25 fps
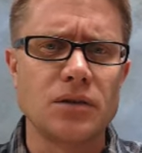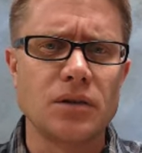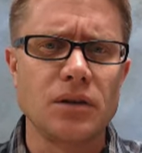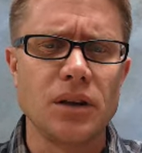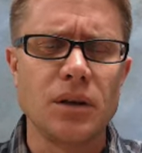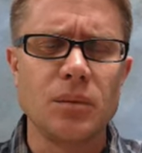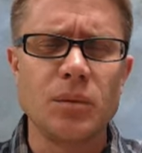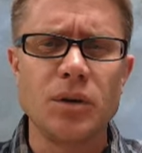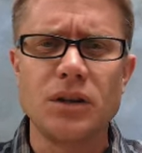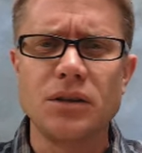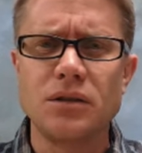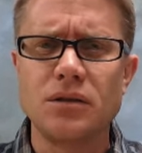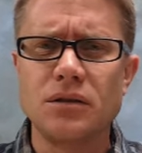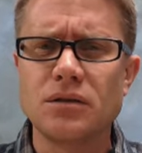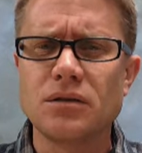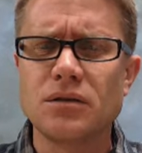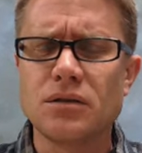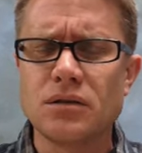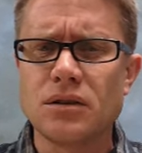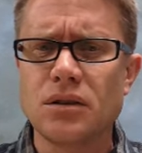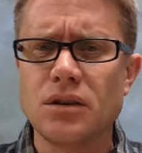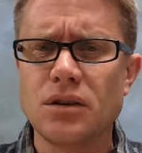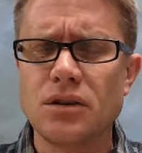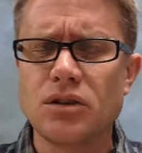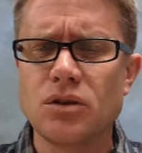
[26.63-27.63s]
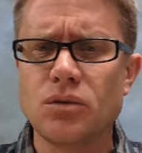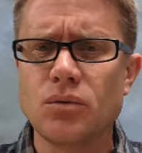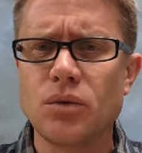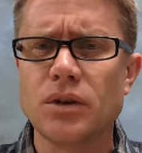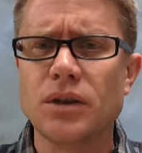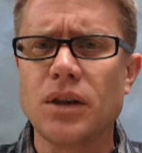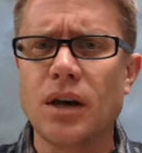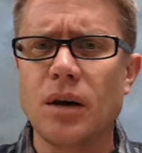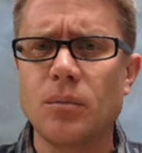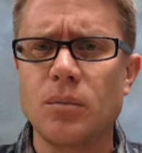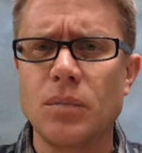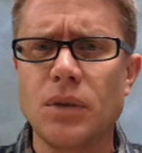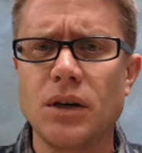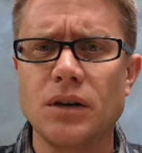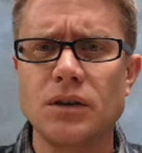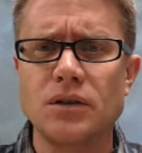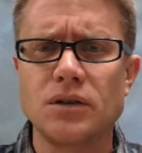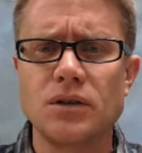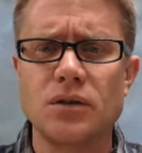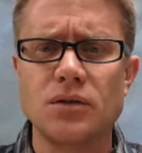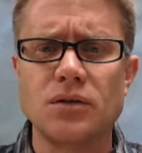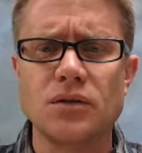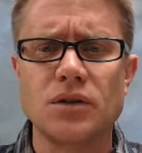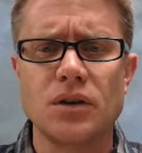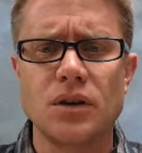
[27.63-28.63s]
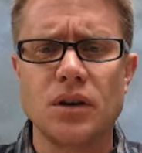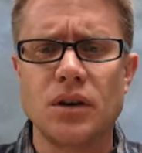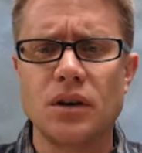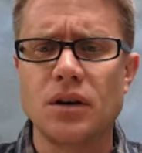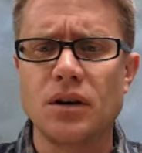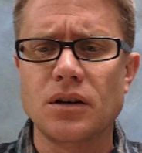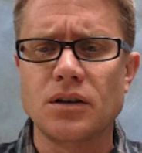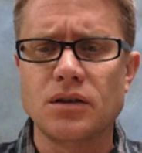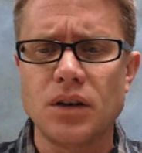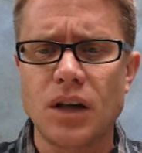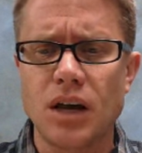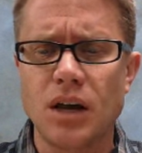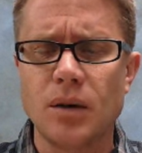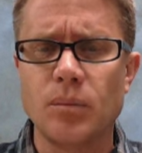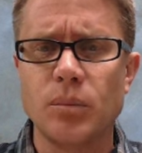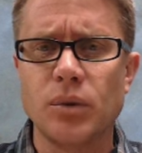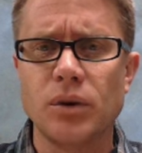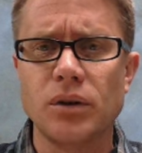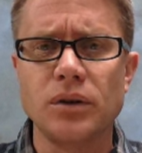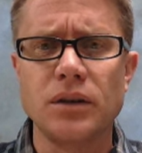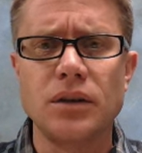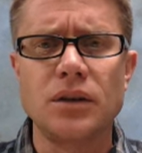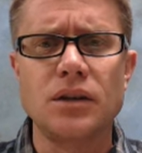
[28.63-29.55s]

So let me teach you what that means using an example.